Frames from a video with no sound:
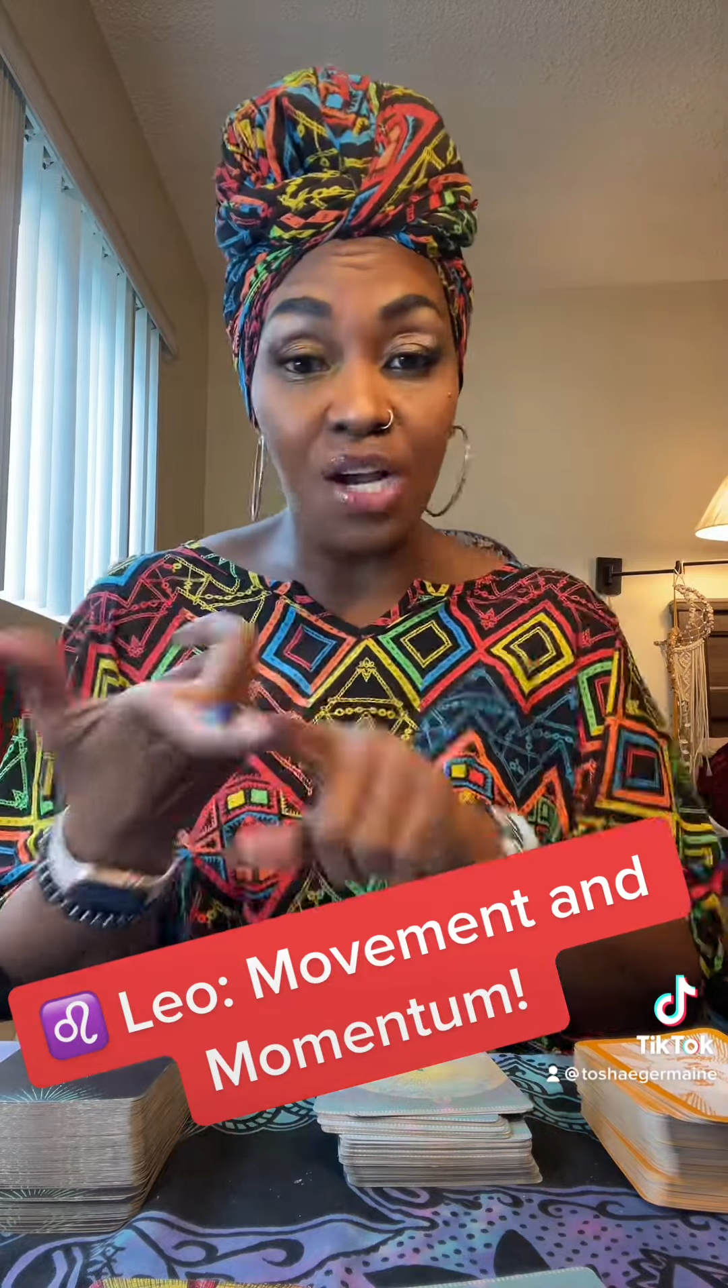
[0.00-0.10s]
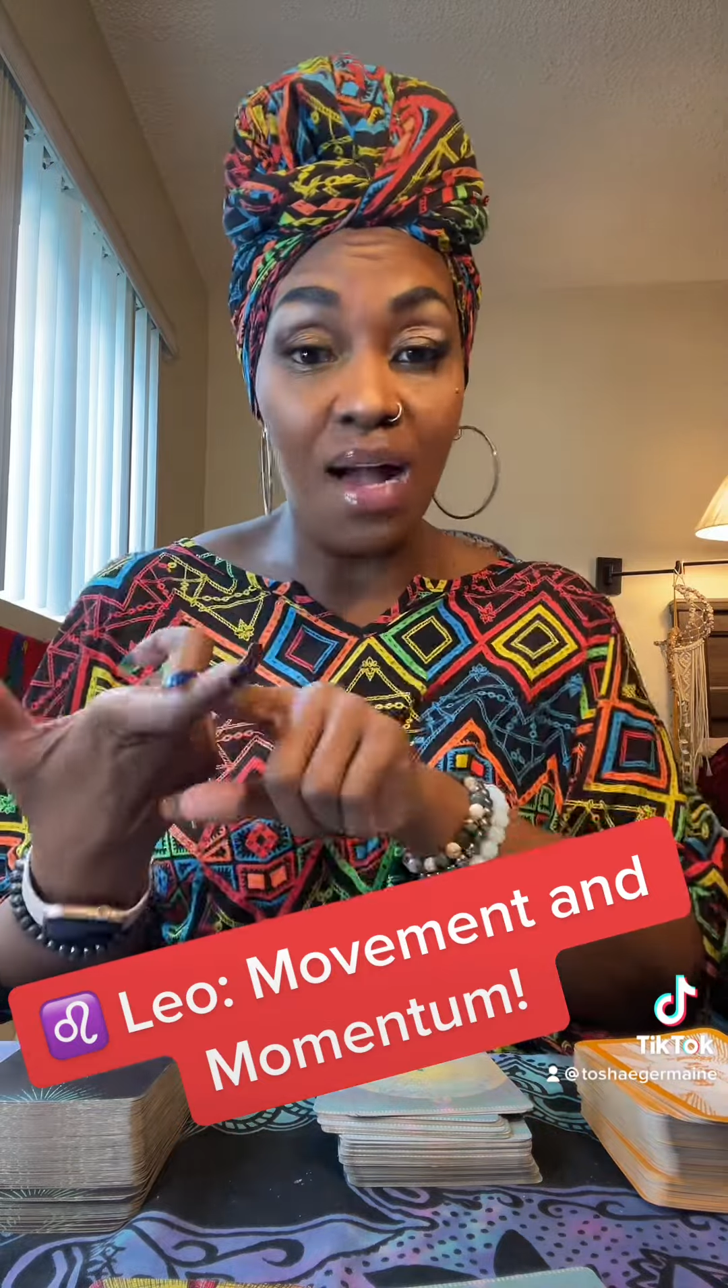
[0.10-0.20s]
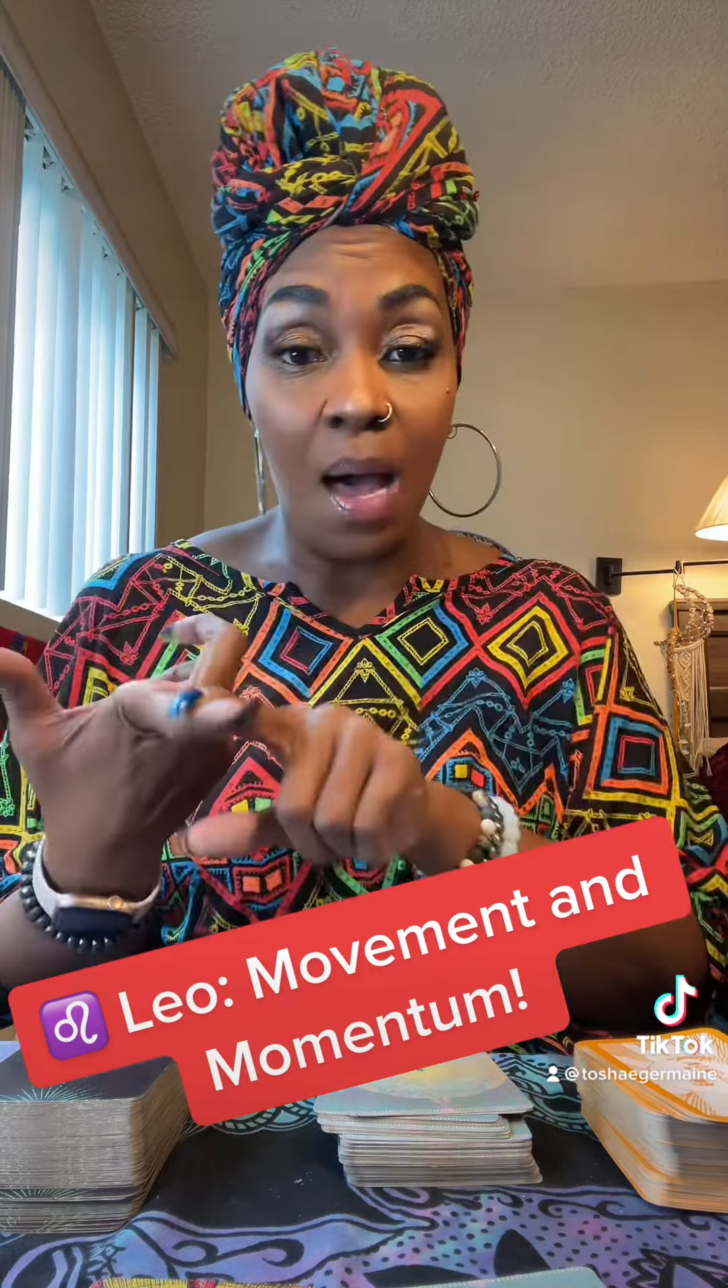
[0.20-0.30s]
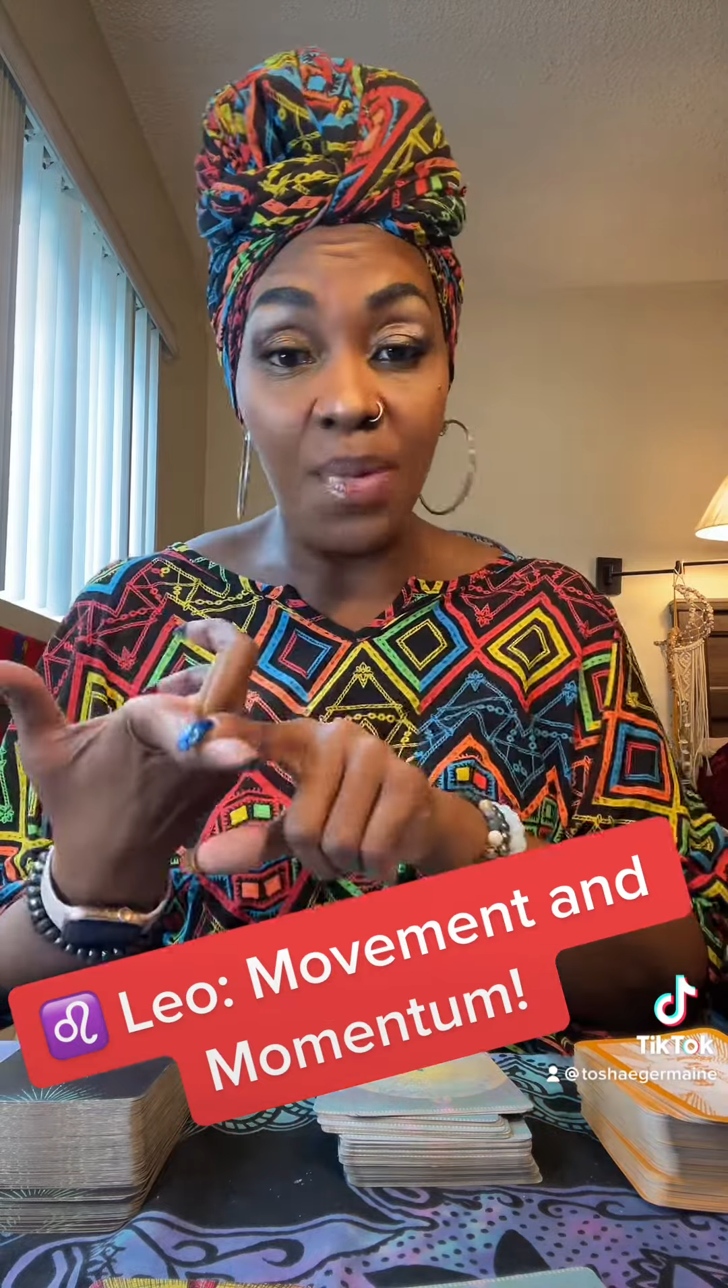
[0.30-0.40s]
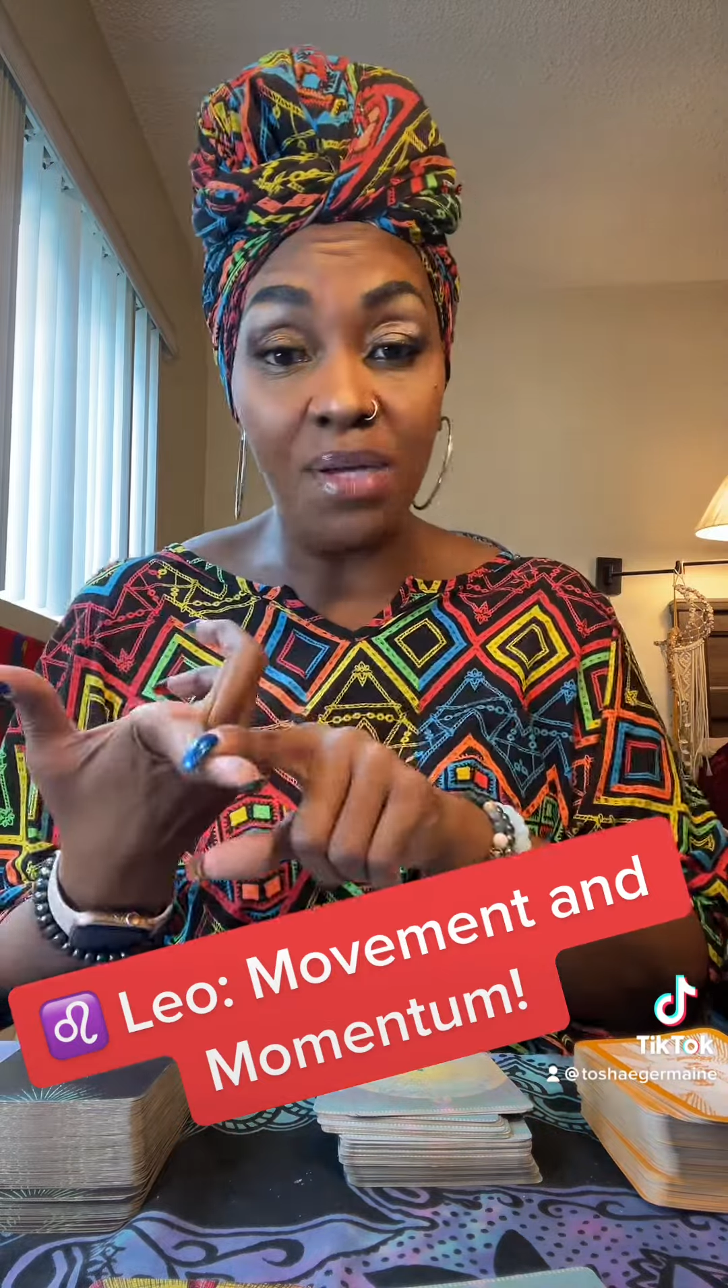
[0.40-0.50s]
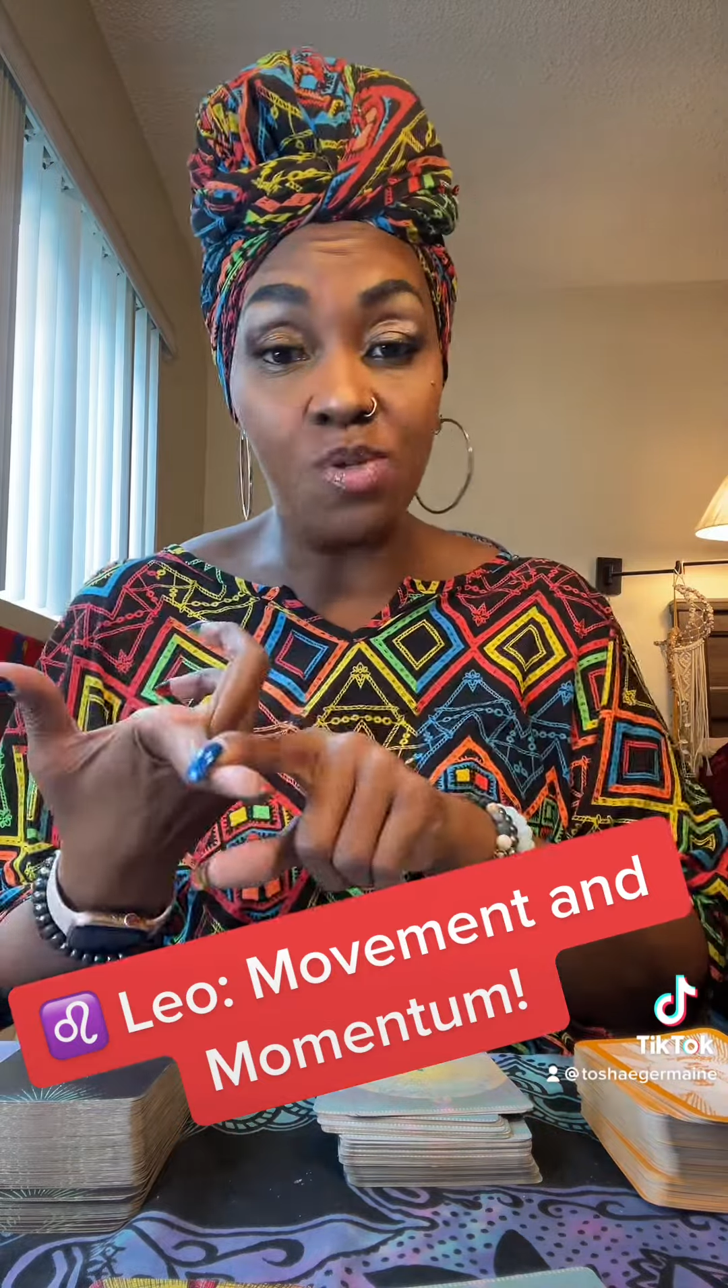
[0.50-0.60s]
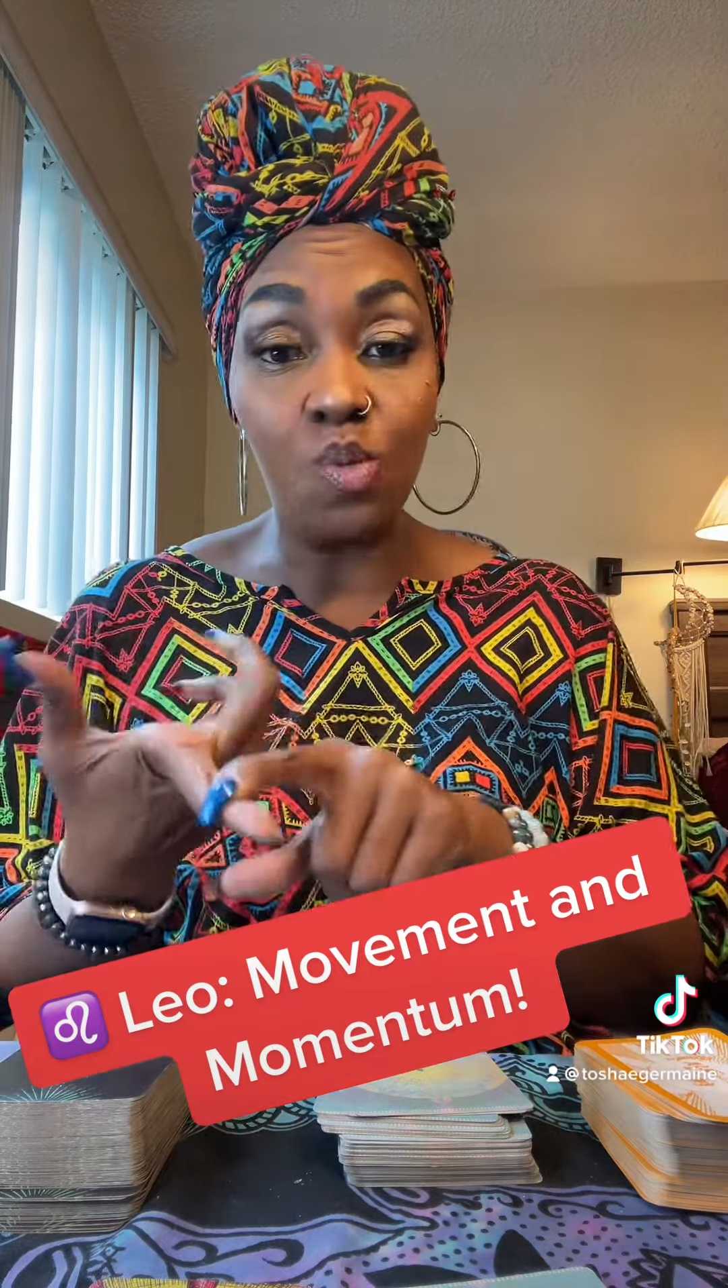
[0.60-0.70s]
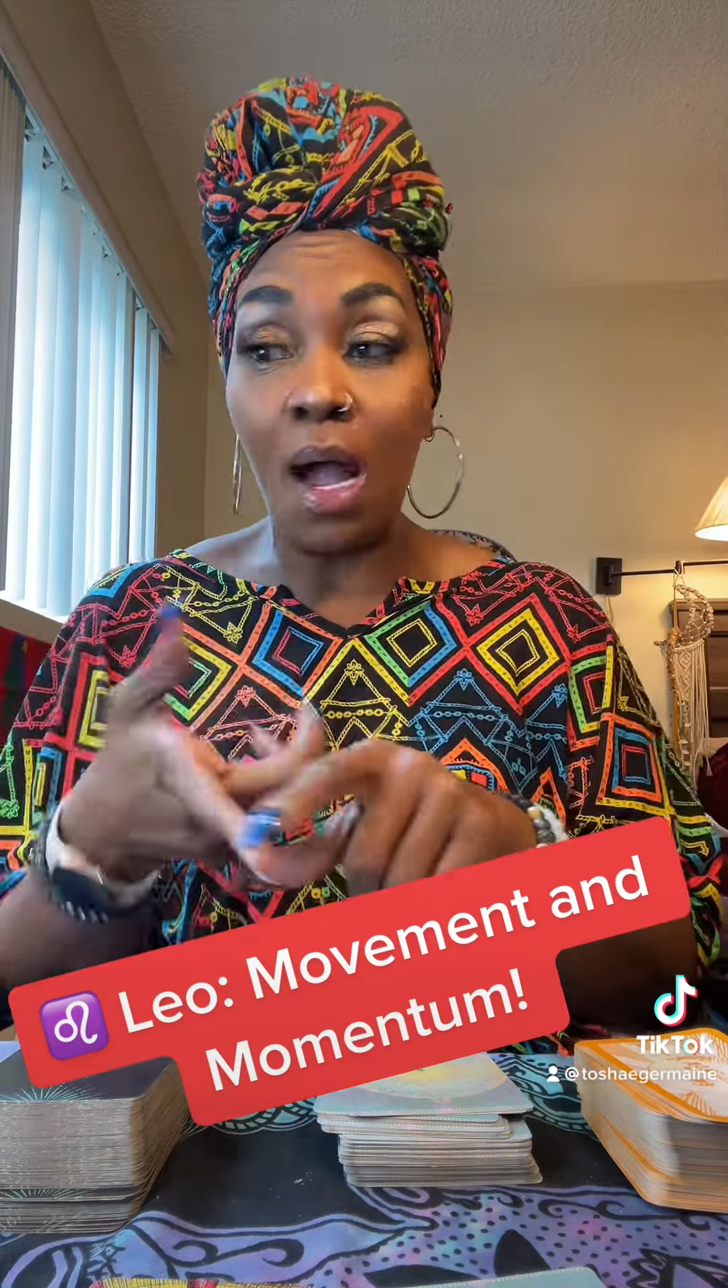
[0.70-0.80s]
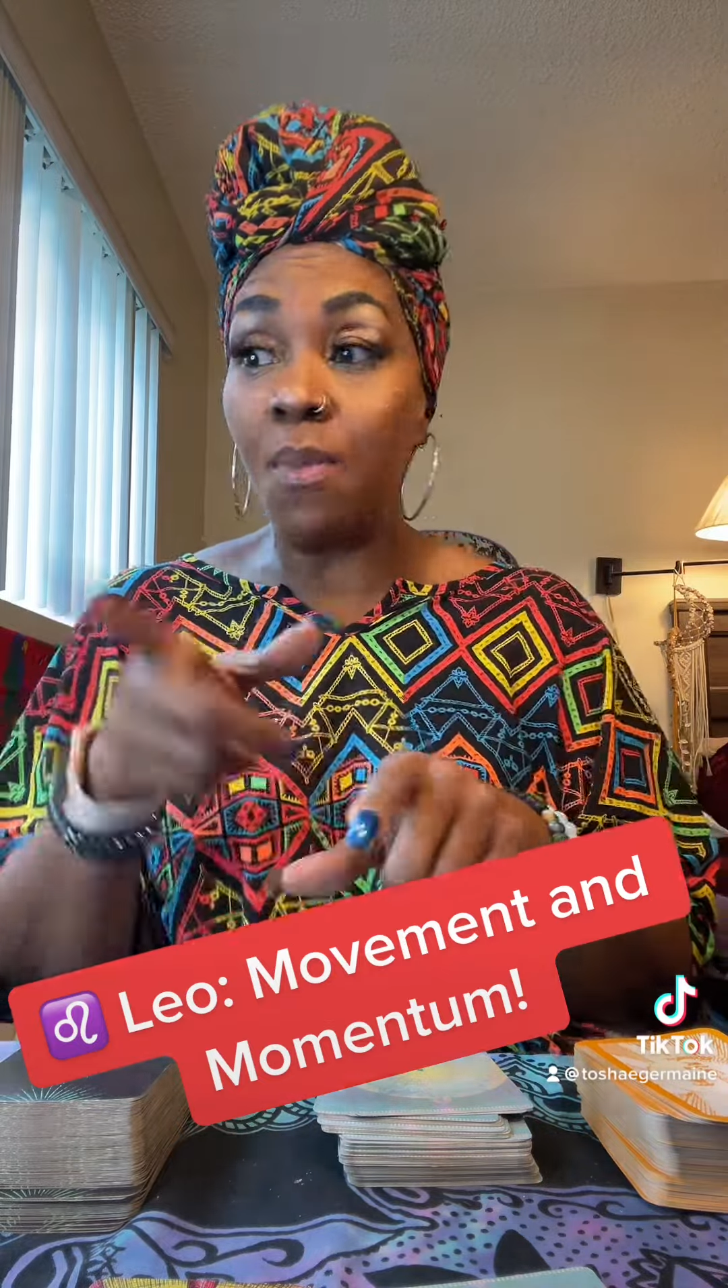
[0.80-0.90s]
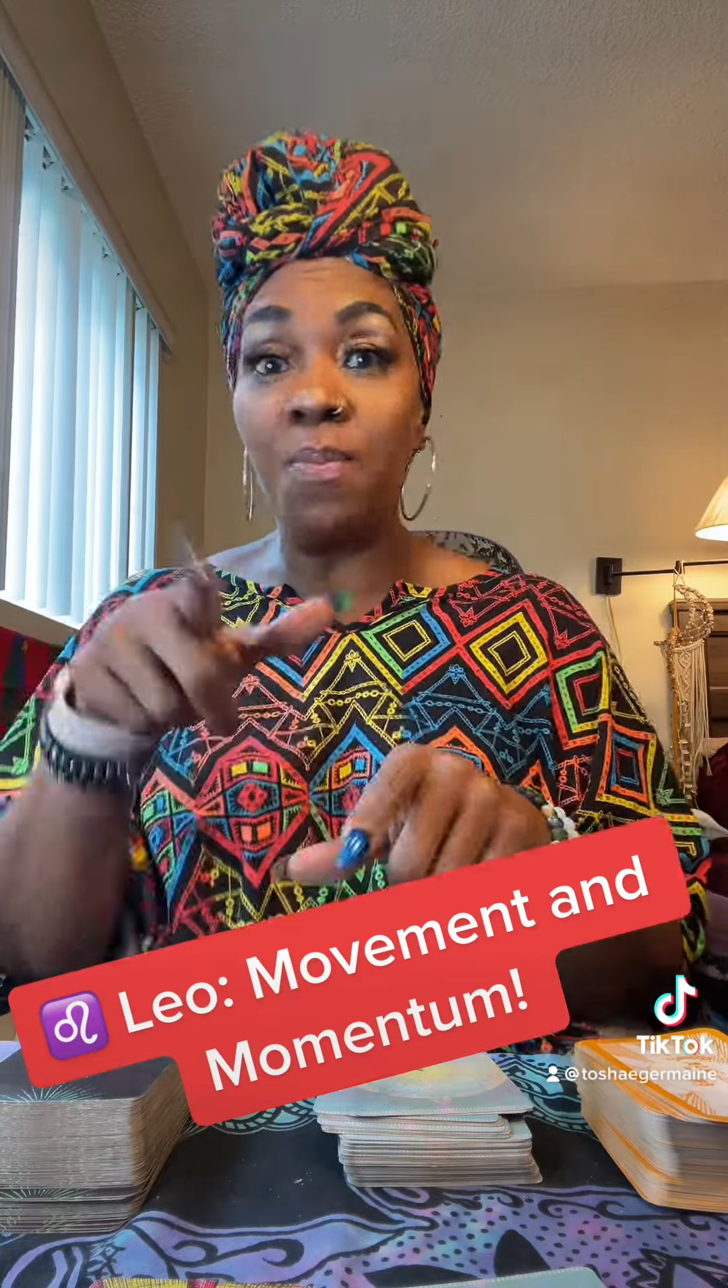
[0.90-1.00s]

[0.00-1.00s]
comment, and subscribe.